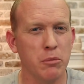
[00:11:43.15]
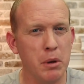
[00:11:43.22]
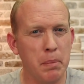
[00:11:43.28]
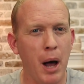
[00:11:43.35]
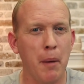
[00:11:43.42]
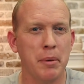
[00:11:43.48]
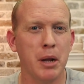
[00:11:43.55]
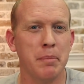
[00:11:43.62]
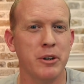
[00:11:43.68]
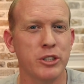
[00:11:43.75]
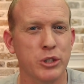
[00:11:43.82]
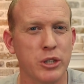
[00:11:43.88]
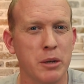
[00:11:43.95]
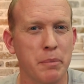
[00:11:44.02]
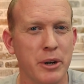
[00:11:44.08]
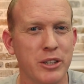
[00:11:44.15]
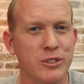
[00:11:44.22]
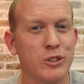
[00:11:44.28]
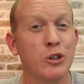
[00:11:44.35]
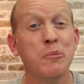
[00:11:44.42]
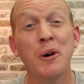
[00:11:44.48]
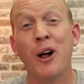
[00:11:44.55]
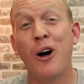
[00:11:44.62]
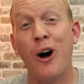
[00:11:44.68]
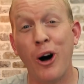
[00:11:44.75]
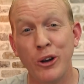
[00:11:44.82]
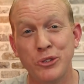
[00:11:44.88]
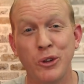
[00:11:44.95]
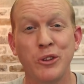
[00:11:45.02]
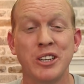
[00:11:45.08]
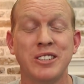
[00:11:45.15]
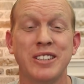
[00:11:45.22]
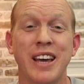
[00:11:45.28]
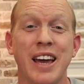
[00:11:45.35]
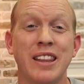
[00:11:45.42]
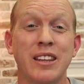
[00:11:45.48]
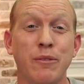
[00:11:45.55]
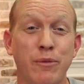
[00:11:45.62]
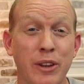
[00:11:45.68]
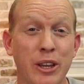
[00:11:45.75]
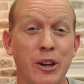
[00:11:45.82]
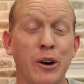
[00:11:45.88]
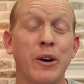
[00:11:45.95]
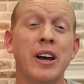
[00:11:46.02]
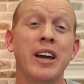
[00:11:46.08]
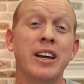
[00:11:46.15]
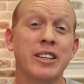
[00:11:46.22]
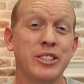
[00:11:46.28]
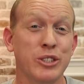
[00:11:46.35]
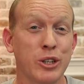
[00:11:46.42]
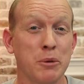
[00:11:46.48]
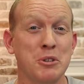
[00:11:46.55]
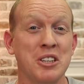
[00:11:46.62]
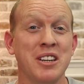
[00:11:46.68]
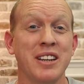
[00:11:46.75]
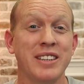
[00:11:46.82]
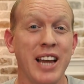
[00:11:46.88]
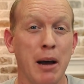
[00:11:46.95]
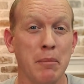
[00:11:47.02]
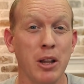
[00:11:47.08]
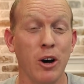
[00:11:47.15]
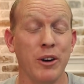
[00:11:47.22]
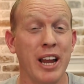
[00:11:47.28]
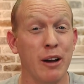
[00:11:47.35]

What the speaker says: It'll be popping up on your screen pretty soon, but I'll also link to that in the video description down below.